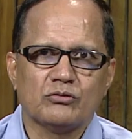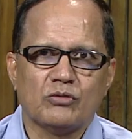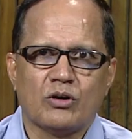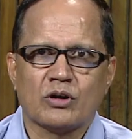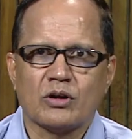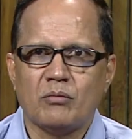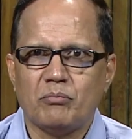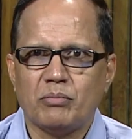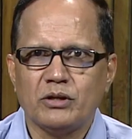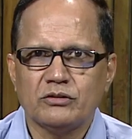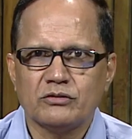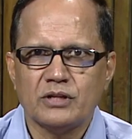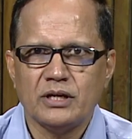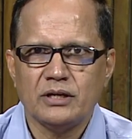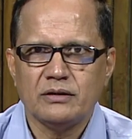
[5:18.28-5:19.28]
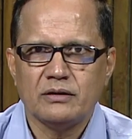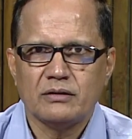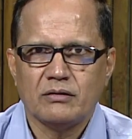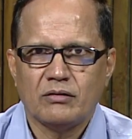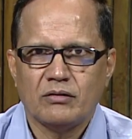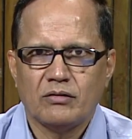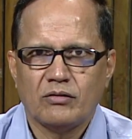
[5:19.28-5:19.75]
to accomplish that.
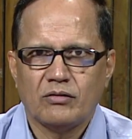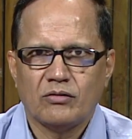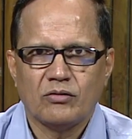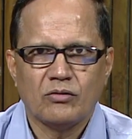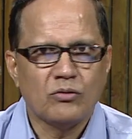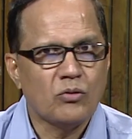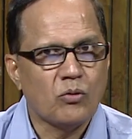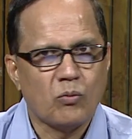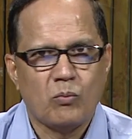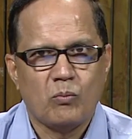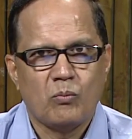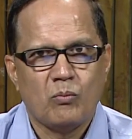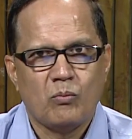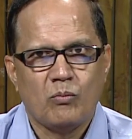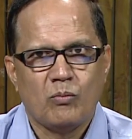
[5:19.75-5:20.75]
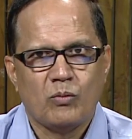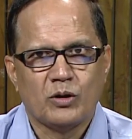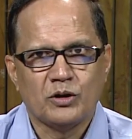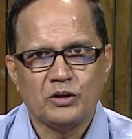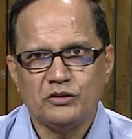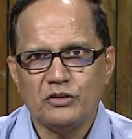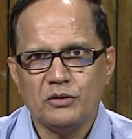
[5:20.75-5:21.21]
No.
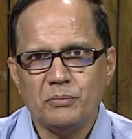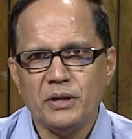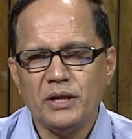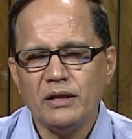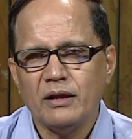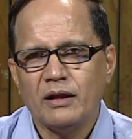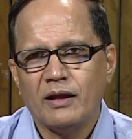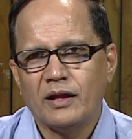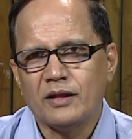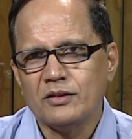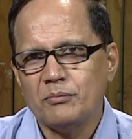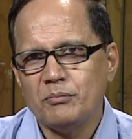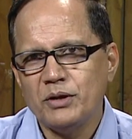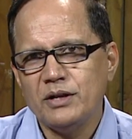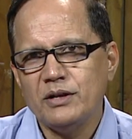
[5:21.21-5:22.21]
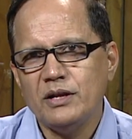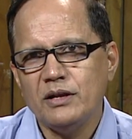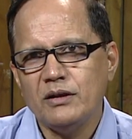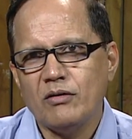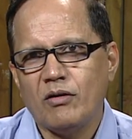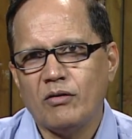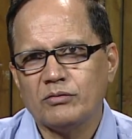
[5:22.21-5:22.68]
Reason being, in the
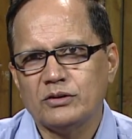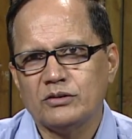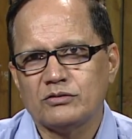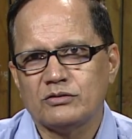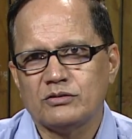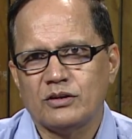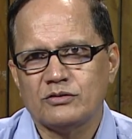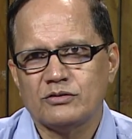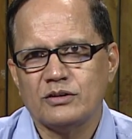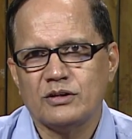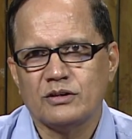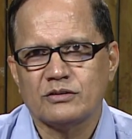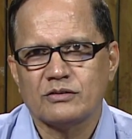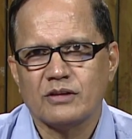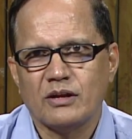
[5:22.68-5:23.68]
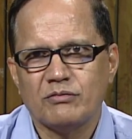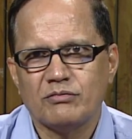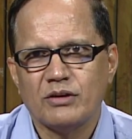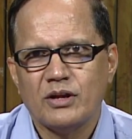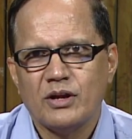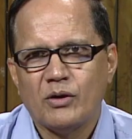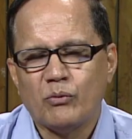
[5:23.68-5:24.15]
beginning of this session
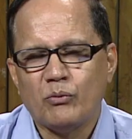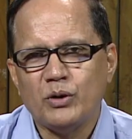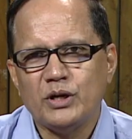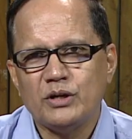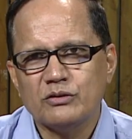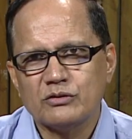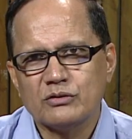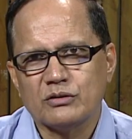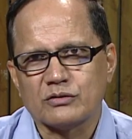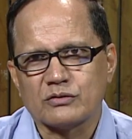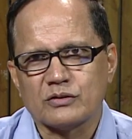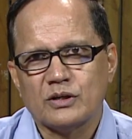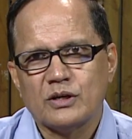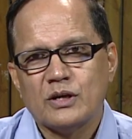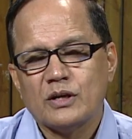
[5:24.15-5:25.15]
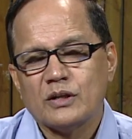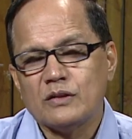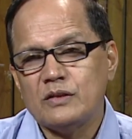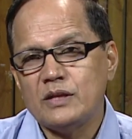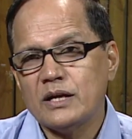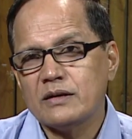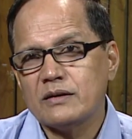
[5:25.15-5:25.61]
itself, we discussed
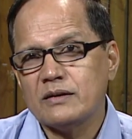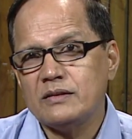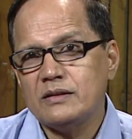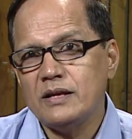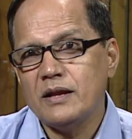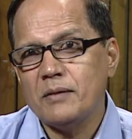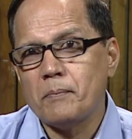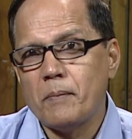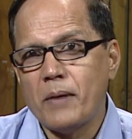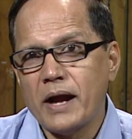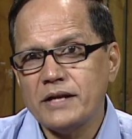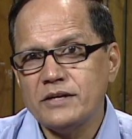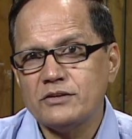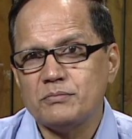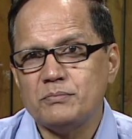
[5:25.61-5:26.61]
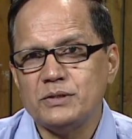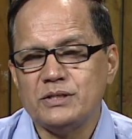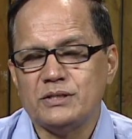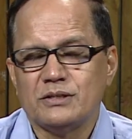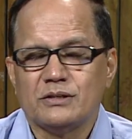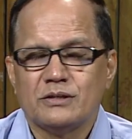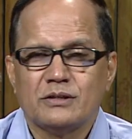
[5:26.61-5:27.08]
that there might
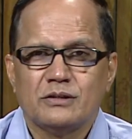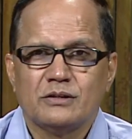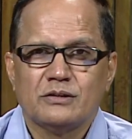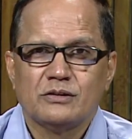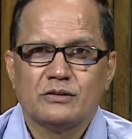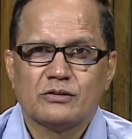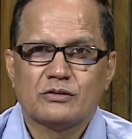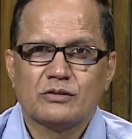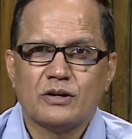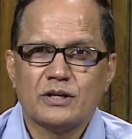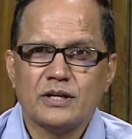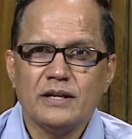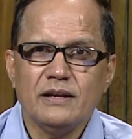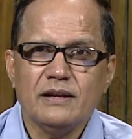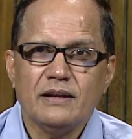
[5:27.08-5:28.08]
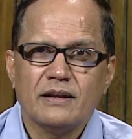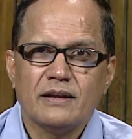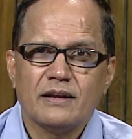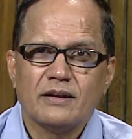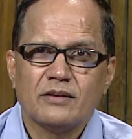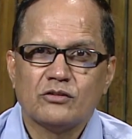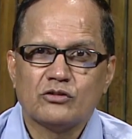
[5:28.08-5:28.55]
be certain
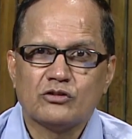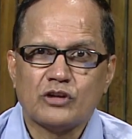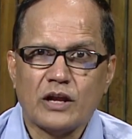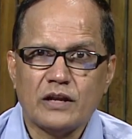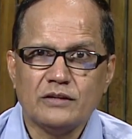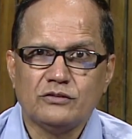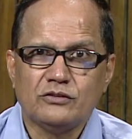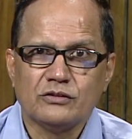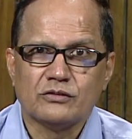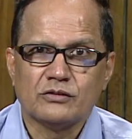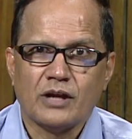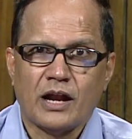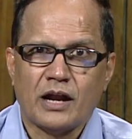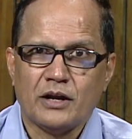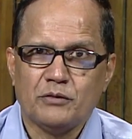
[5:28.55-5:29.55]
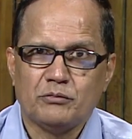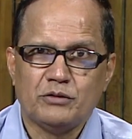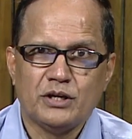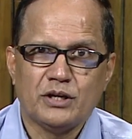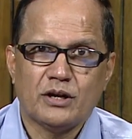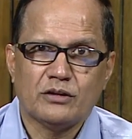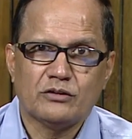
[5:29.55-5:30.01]
challenges, and if
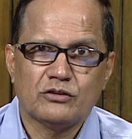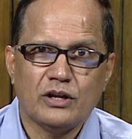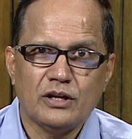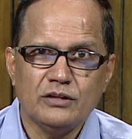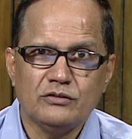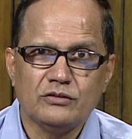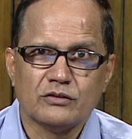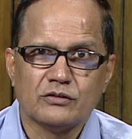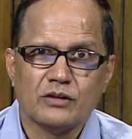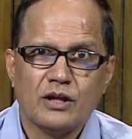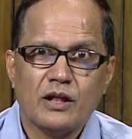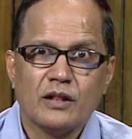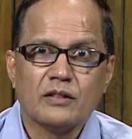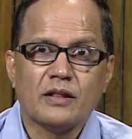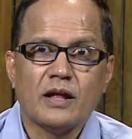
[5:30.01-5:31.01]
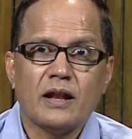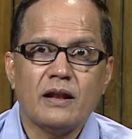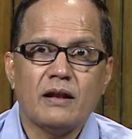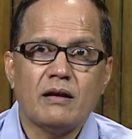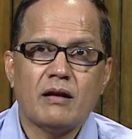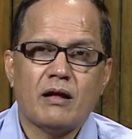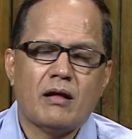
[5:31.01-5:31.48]
there are challenges,
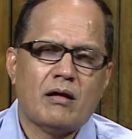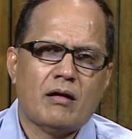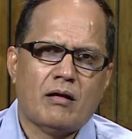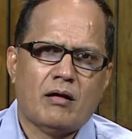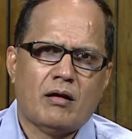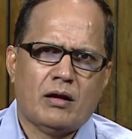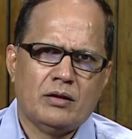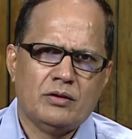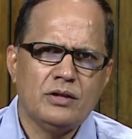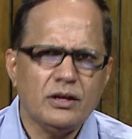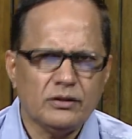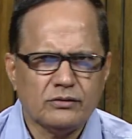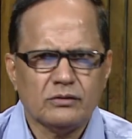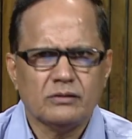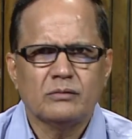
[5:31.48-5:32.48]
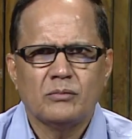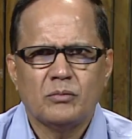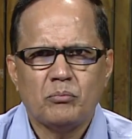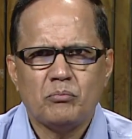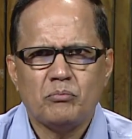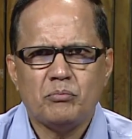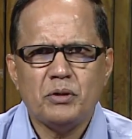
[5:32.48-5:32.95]
then yes,
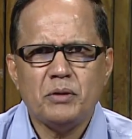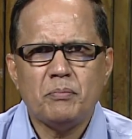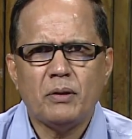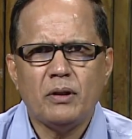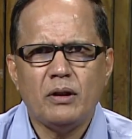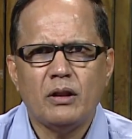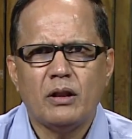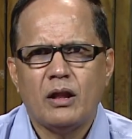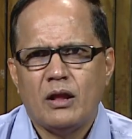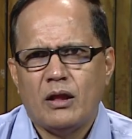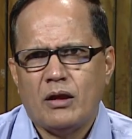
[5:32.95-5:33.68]
people